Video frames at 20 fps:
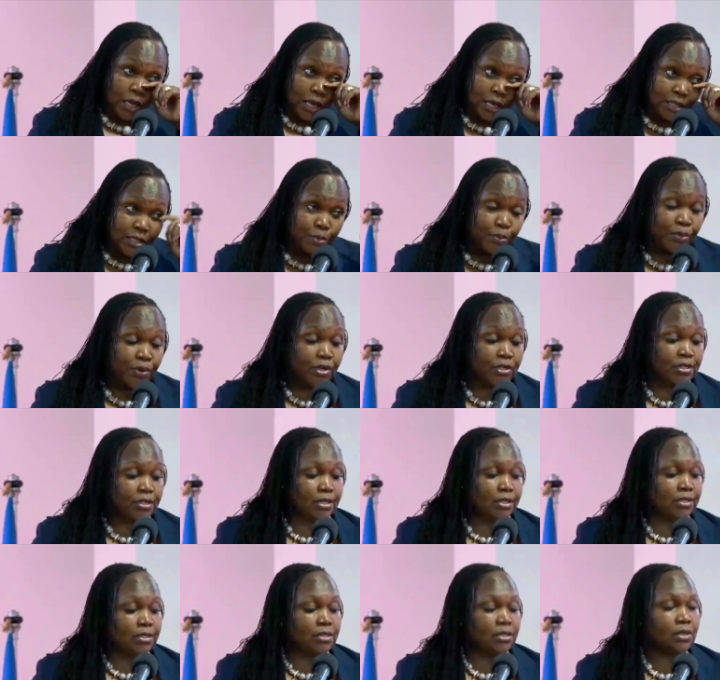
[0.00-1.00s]
In the
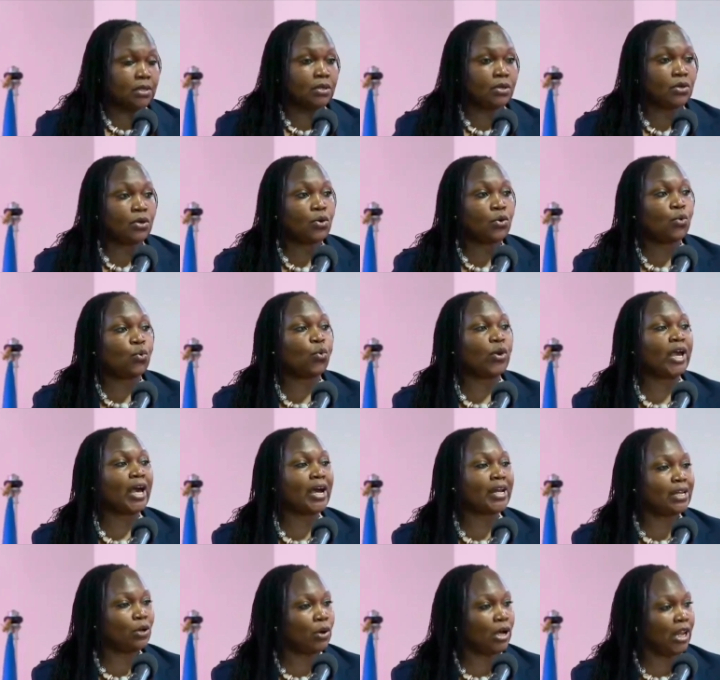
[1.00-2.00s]
process, we
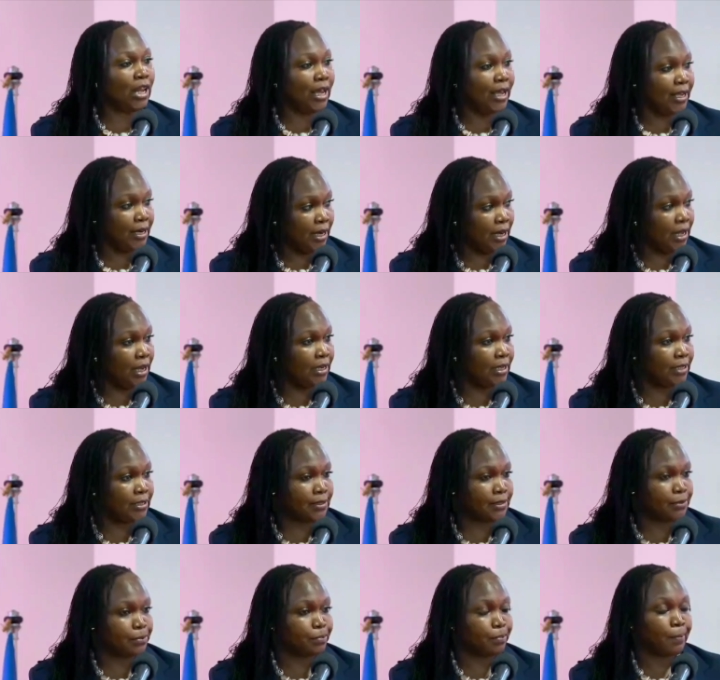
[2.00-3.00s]
had our
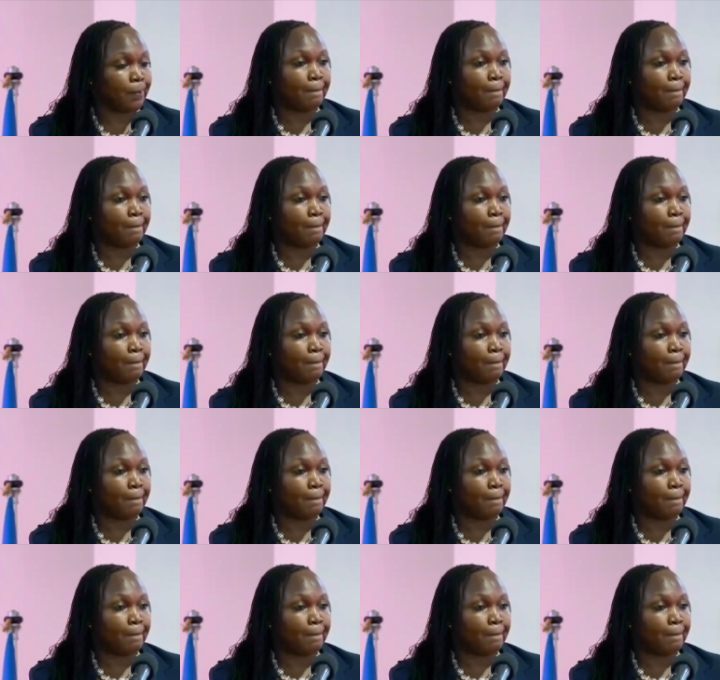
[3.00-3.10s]
learnings,